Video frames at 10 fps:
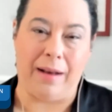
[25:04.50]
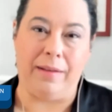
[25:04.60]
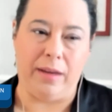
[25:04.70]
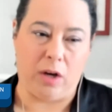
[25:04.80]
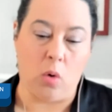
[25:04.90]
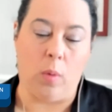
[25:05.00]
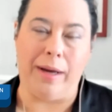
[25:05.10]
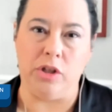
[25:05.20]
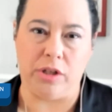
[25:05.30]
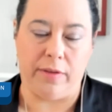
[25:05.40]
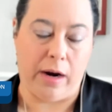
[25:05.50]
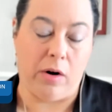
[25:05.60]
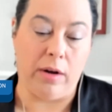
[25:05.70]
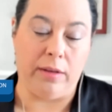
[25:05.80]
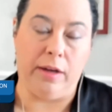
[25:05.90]
out of the equation
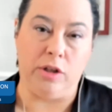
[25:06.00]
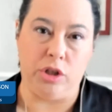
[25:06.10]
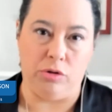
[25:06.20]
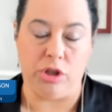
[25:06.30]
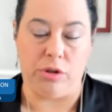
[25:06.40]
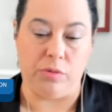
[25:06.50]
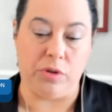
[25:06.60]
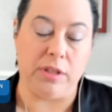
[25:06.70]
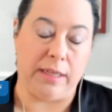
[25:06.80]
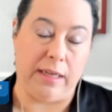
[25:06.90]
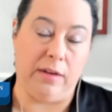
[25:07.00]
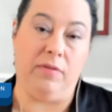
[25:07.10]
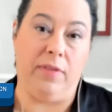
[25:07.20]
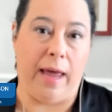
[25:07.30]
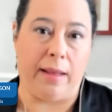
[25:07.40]
there unless you choose to
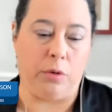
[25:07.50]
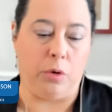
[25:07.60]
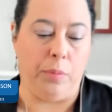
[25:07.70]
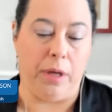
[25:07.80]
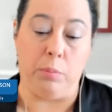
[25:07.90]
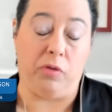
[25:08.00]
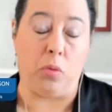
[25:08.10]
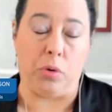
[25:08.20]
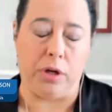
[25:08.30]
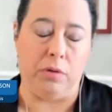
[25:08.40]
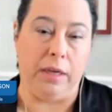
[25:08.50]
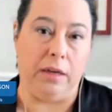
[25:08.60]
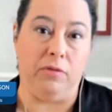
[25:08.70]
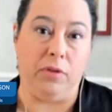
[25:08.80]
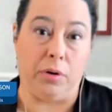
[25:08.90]
give that little bit before you
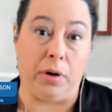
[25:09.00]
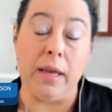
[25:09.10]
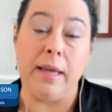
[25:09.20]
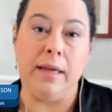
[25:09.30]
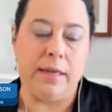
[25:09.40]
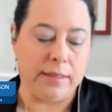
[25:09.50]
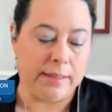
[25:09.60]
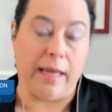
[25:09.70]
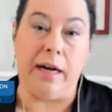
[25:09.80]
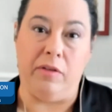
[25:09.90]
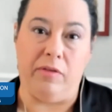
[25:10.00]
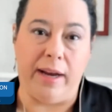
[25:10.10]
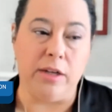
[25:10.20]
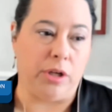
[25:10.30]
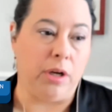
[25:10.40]
give your sedative
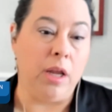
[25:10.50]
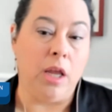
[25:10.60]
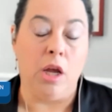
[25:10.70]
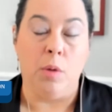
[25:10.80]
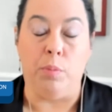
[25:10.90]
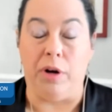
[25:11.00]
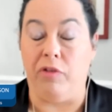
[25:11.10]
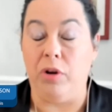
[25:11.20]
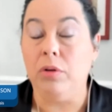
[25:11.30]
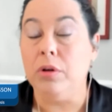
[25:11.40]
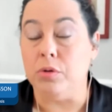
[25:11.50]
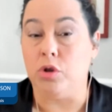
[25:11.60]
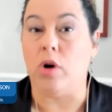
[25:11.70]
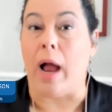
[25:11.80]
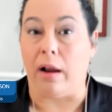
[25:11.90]
agent. But if you lose
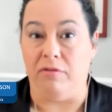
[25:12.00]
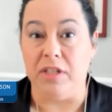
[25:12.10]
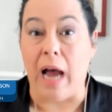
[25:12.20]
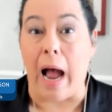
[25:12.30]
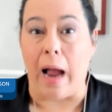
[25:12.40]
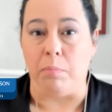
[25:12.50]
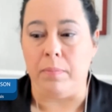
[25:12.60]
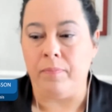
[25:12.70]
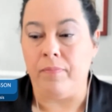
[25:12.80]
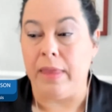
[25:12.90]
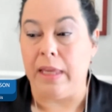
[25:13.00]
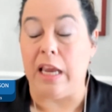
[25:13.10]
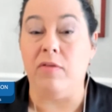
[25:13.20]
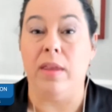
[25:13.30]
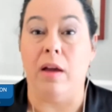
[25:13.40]
track of time,
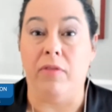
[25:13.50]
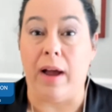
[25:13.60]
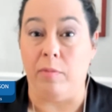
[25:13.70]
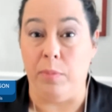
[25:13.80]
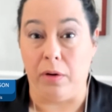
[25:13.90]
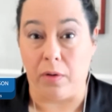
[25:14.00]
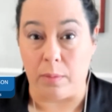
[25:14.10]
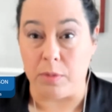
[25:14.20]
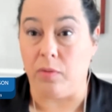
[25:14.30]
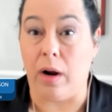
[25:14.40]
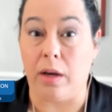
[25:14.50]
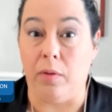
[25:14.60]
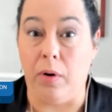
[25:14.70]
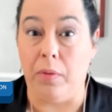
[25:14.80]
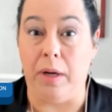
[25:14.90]
even that five milligrams of
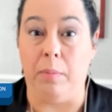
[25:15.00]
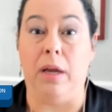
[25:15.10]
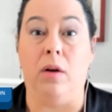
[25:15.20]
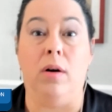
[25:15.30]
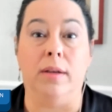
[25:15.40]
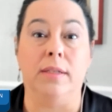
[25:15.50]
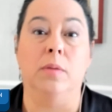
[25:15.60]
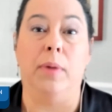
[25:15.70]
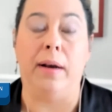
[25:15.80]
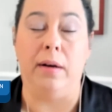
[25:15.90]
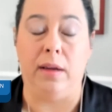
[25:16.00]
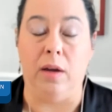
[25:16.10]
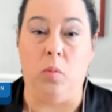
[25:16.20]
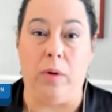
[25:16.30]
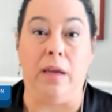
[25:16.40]
rocuronium can cause somebody to
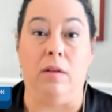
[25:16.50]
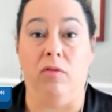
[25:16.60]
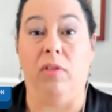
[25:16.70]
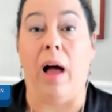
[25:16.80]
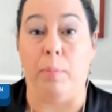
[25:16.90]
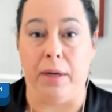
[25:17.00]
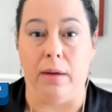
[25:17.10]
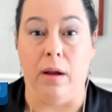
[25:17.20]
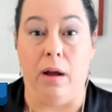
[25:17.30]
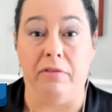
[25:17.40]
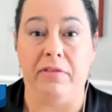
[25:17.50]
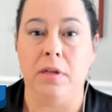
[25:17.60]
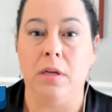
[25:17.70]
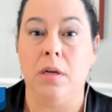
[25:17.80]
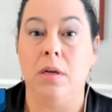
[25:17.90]
get weak and floppy enough
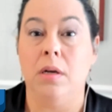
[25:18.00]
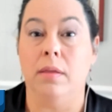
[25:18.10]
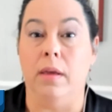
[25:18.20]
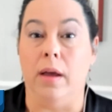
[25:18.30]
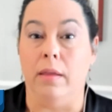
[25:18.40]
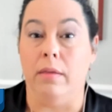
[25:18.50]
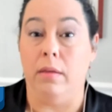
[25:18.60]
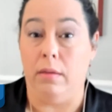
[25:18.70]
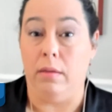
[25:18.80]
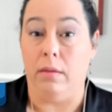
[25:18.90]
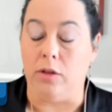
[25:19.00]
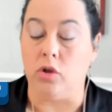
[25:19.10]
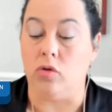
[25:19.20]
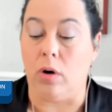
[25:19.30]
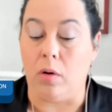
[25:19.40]
that they
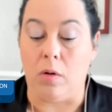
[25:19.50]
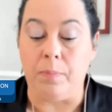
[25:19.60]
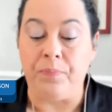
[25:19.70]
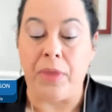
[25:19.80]
struggle